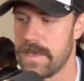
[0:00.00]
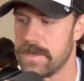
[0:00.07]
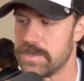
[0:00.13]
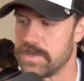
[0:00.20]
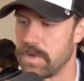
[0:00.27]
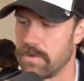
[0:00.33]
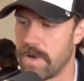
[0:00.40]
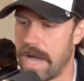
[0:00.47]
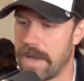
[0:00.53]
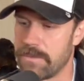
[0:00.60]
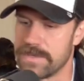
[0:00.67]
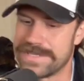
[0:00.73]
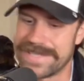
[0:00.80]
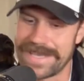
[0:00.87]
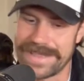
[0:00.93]
So I
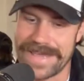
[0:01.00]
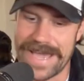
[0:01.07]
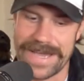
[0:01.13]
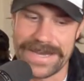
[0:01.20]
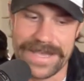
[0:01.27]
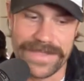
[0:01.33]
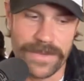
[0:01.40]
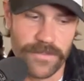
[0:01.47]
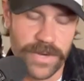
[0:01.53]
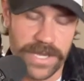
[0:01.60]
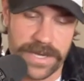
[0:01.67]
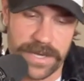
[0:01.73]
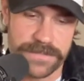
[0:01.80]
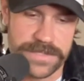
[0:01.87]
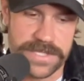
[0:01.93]
would say that. And then when
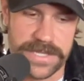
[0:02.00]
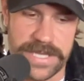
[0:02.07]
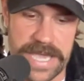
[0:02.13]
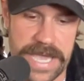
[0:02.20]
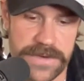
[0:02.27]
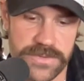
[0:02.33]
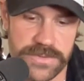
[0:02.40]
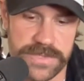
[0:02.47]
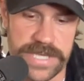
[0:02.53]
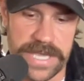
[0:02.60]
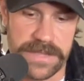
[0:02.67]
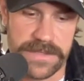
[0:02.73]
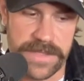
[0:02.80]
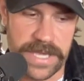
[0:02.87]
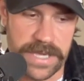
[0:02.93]
it comes to the Andrew
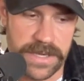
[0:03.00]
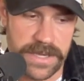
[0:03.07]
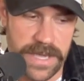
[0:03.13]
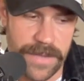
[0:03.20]
Tate thing,